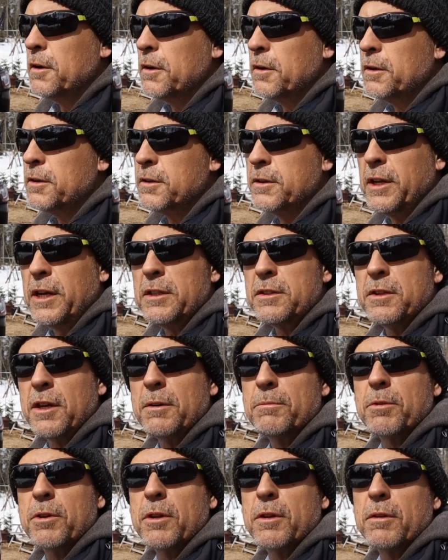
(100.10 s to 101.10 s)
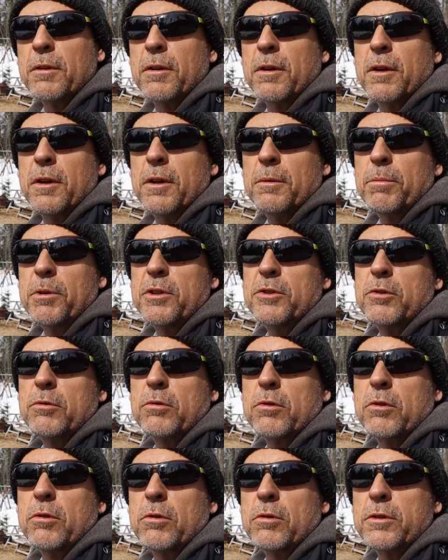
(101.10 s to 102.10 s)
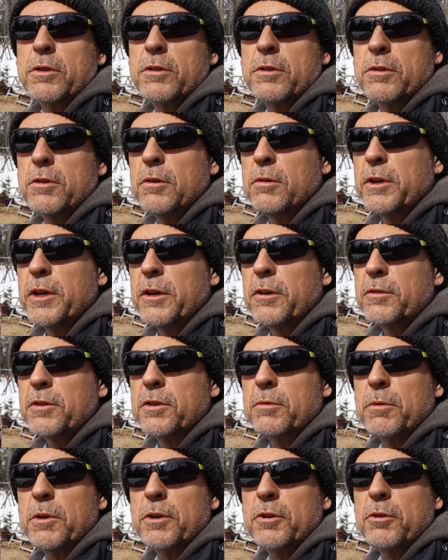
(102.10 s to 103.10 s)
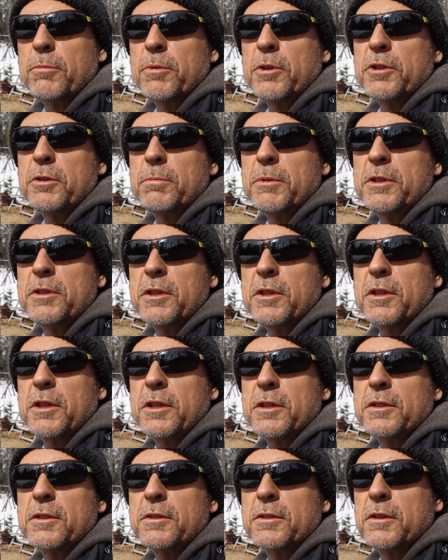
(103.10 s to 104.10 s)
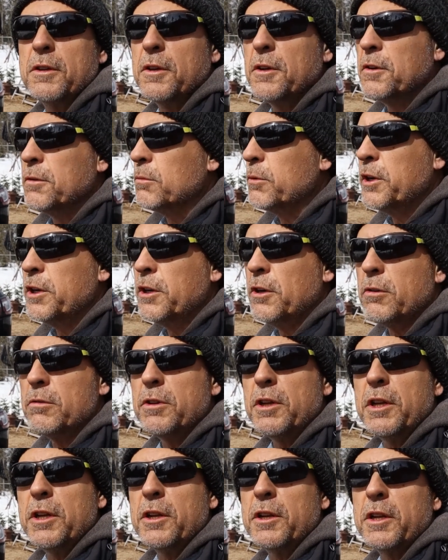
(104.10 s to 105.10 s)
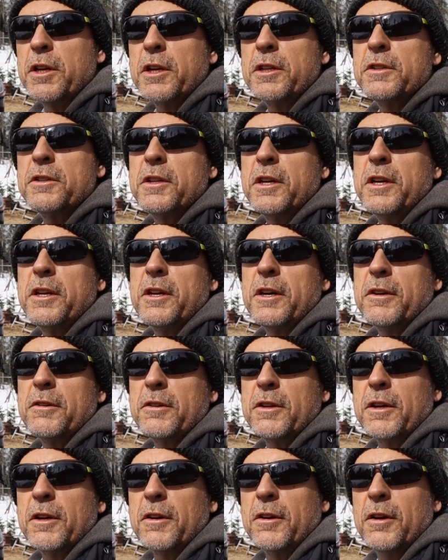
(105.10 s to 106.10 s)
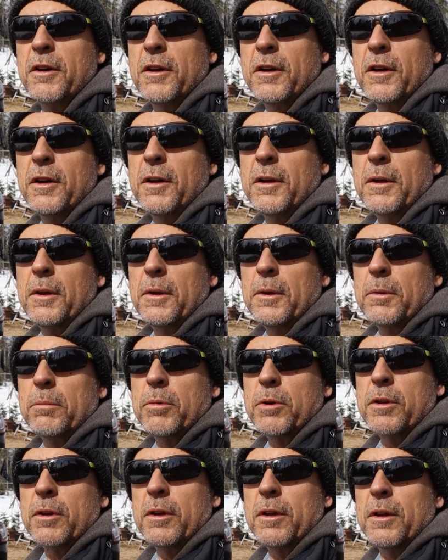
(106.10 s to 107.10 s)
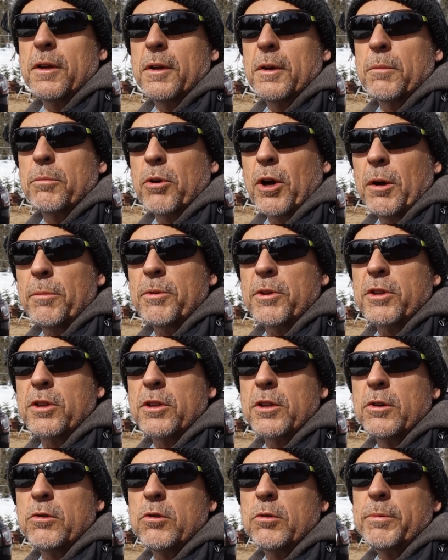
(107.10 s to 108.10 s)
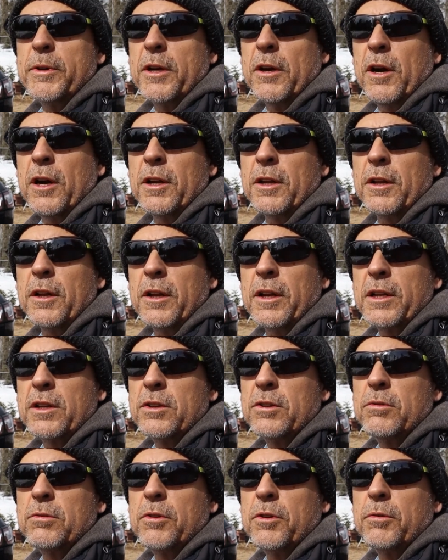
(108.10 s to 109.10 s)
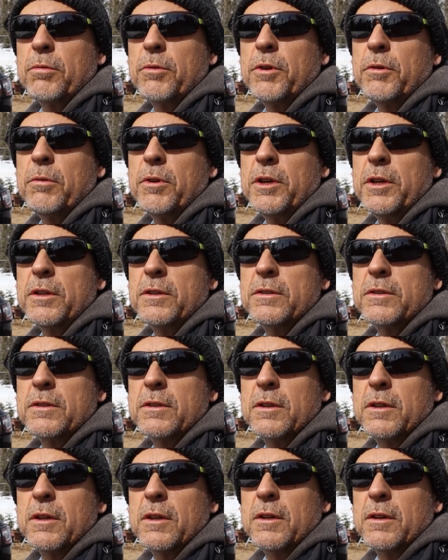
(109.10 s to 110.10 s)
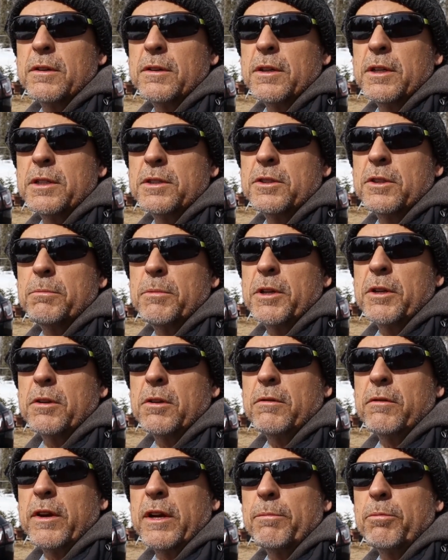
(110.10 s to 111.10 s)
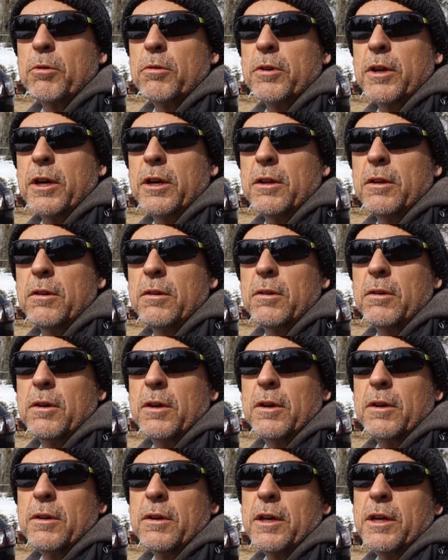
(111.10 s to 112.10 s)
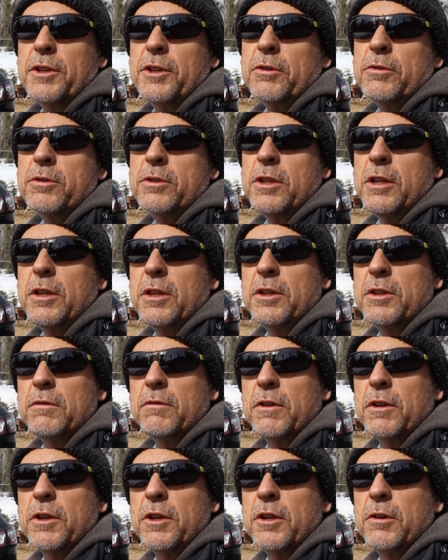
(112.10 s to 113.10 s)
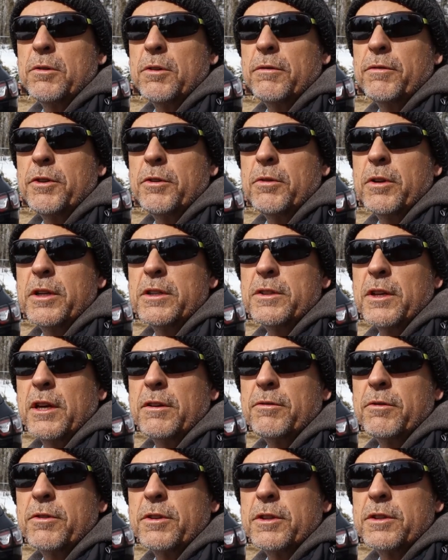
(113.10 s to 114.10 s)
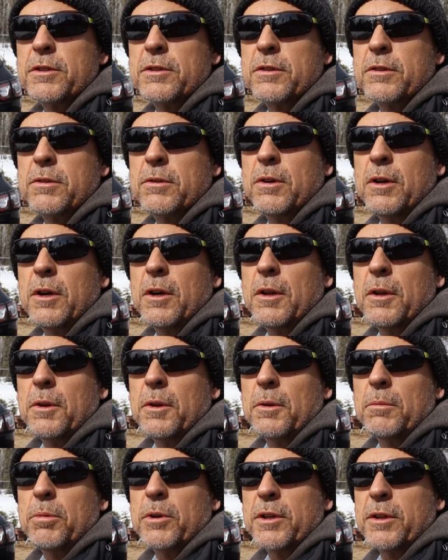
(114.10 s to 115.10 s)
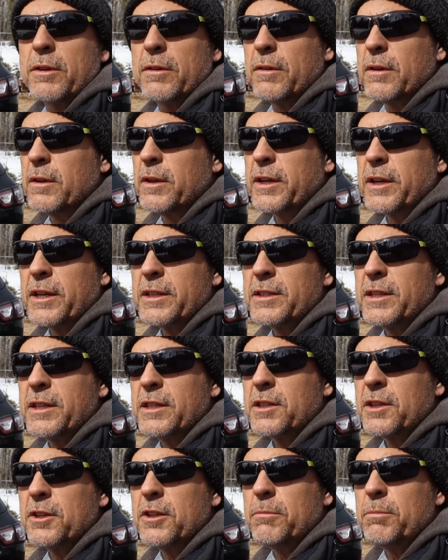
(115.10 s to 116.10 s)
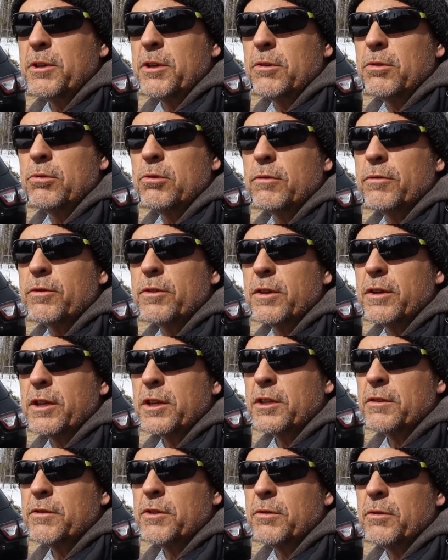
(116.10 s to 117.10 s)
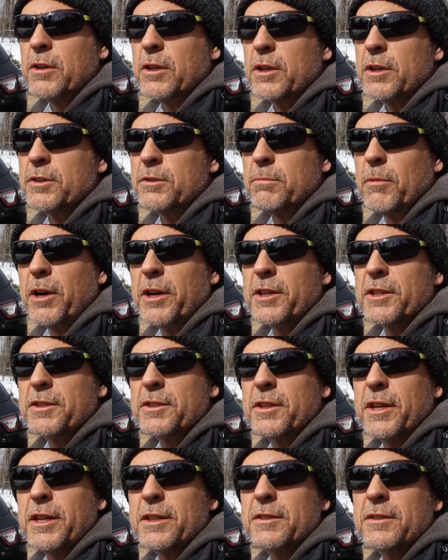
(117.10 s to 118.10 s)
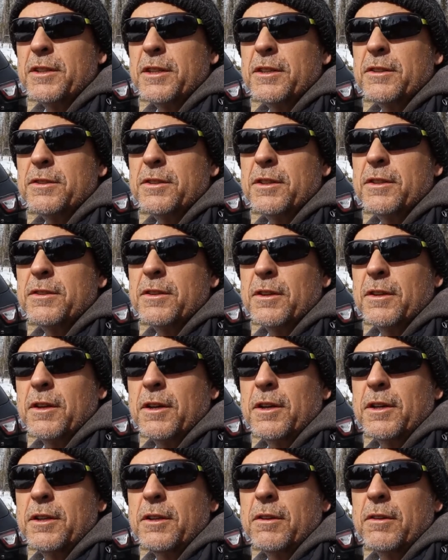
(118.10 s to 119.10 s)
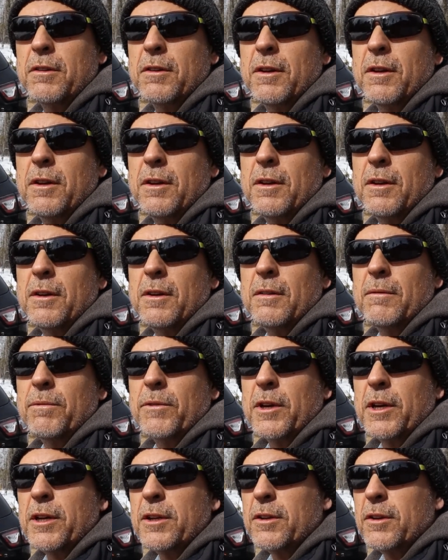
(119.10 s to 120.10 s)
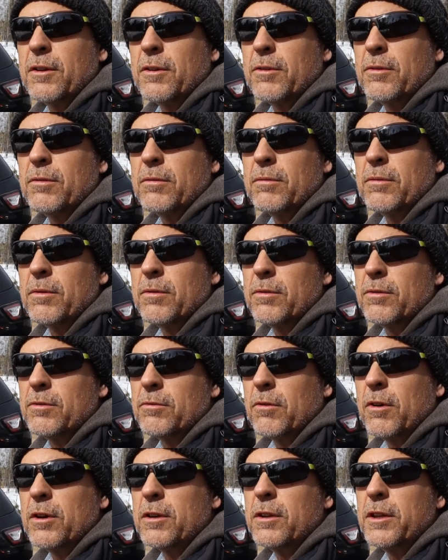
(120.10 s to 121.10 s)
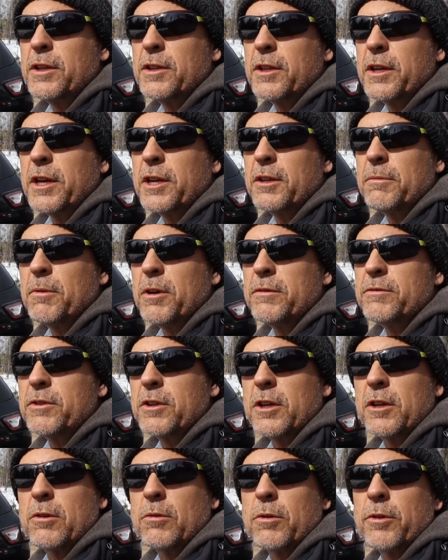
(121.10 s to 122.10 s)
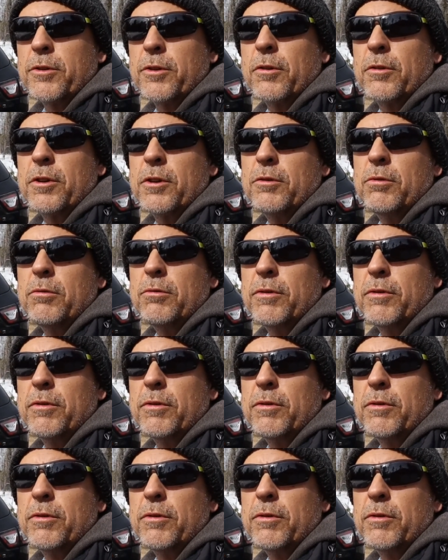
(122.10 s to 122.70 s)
Isn't that something? Been so cold and snowy here this winter, but it's missing us. We don't need it, it can stay down there. But probably the snow will be gone in the next 2 to 3 weeks. It's the middle of April now, and you'll see this video in a few days after this. So, but like I said, it's going to be cool for the next few days. Minus 10 Celsius at night. And, you know, struggling to get above 0 or 32